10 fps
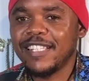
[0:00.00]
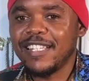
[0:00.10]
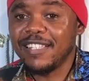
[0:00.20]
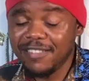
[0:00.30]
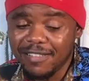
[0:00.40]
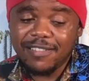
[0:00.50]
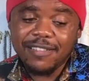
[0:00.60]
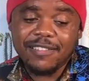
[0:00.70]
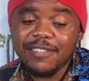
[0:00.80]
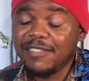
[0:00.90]
It's
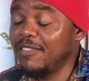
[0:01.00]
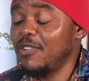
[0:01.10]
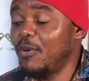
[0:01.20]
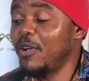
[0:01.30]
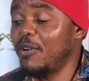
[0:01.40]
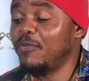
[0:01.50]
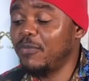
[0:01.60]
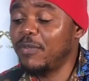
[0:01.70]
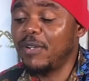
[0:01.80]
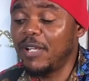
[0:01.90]
one of
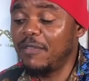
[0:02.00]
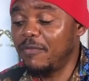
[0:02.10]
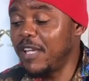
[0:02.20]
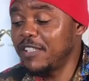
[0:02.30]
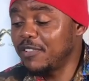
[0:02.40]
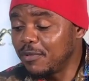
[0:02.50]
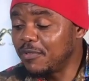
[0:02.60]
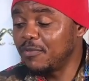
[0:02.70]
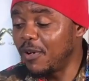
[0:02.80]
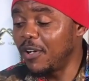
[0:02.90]
a very good
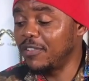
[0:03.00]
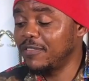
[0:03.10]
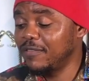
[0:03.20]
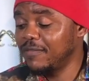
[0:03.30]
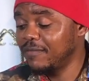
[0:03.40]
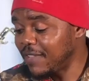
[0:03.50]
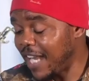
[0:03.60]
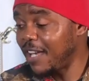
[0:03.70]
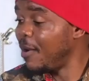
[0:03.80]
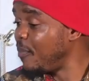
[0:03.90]
one, and
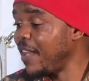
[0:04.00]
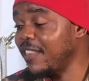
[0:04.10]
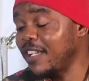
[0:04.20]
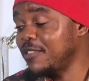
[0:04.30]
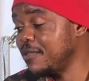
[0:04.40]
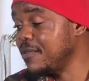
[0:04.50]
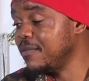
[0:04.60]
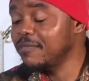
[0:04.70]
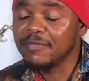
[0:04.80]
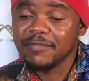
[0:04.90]
our partner too
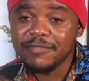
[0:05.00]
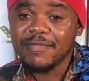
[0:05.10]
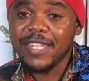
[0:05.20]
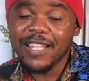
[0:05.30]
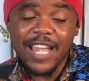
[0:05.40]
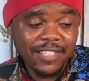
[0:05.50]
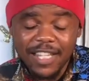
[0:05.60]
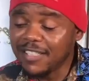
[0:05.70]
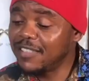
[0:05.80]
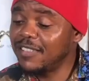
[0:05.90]
can
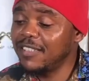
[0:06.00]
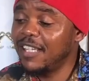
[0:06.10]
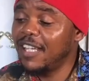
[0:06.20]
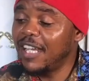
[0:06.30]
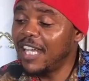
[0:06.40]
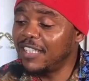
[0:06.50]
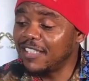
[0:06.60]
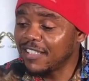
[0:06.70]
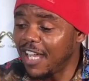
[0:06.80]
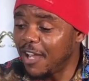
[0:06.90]
get a
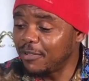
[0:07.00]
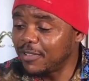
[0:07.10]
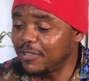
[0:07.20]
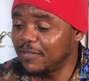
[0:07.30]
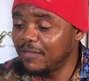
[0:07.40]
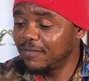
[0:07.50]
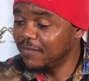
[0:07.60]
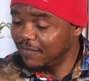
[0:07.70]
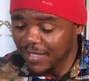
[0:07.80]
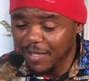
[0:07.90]
discount
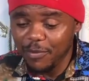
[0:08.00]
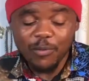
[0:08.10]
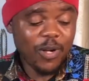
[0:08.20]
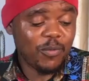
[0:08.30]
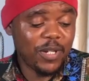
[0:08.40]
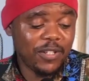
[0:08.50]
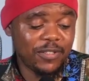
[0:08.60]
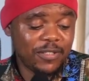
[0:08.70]
if you work with us.